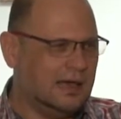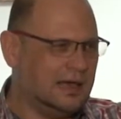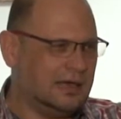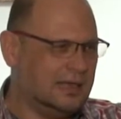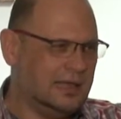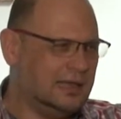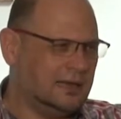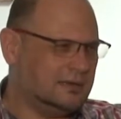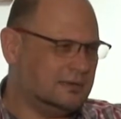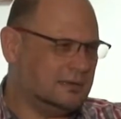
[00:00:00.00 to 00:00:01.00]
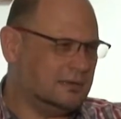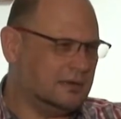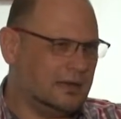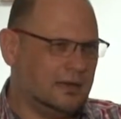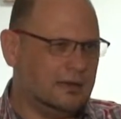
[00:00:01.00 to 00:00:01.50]
Uh, he didn't,
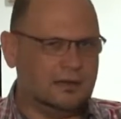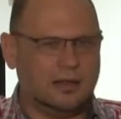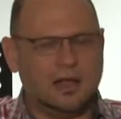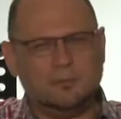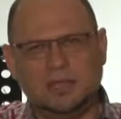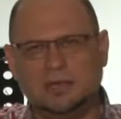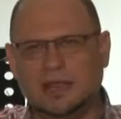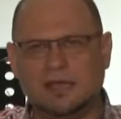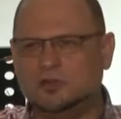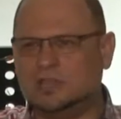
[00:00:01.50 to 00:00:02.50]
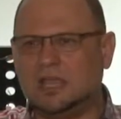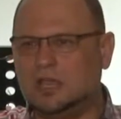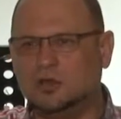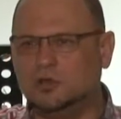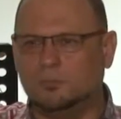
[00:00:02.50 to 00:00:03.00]
I mean, everything
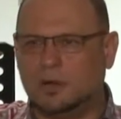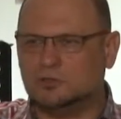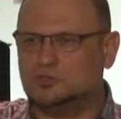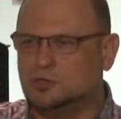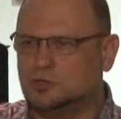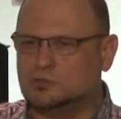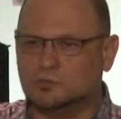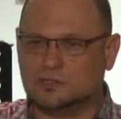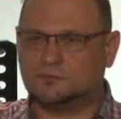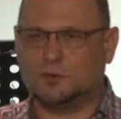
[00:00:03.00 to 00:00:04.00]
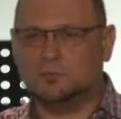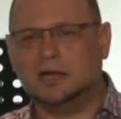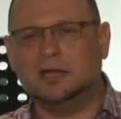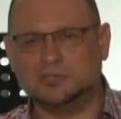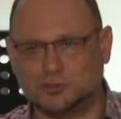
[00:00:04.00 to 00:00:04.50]
he knew about Jews was from
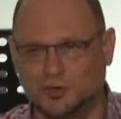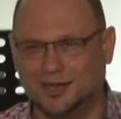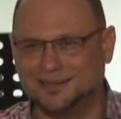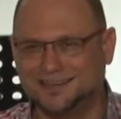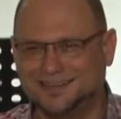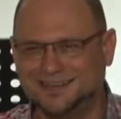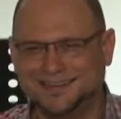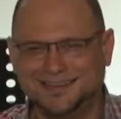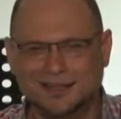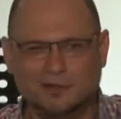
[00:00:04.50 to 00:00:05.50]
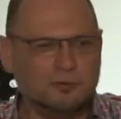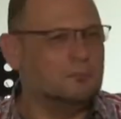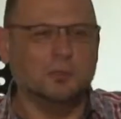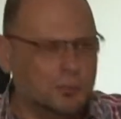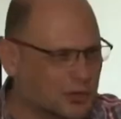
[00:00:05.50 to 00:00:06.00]
their history,
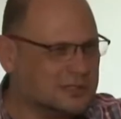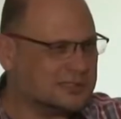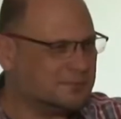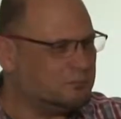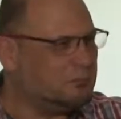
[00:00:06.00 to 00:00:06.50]
from the books.